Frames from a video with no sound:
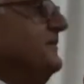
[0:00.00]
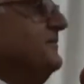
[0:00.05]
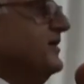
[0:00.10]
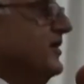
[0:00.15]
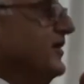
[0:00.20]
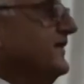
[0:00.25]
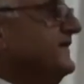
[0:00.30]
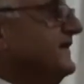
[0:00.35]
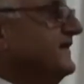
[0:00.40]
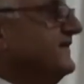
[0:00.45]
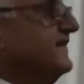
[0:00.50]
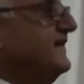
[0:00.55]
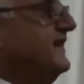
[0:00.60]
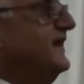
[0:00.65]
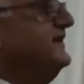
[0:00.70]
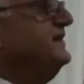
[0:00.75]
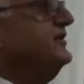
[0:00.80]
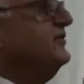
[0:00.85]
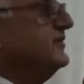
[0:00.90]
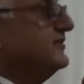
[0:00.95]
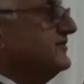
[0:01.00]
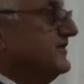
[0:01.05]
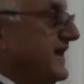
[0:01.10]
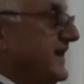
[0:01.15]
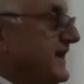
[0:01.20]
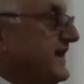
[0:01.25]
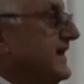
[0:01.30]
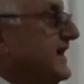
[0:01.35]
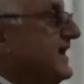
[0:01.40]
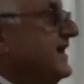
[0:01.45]
but on the other hand he was
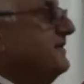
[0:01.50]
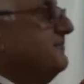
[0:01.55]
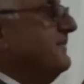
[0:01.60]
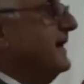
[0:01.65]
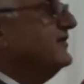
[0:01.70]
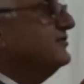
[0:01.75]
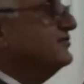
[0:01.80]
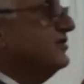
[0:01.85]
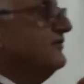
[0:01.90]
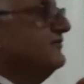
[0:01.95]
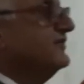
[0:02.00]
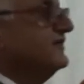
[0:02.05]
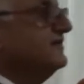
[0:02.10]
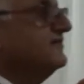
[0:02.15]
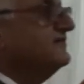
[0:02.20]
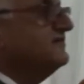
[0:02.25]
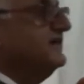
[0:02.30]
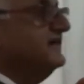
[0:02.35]
saying my sovereign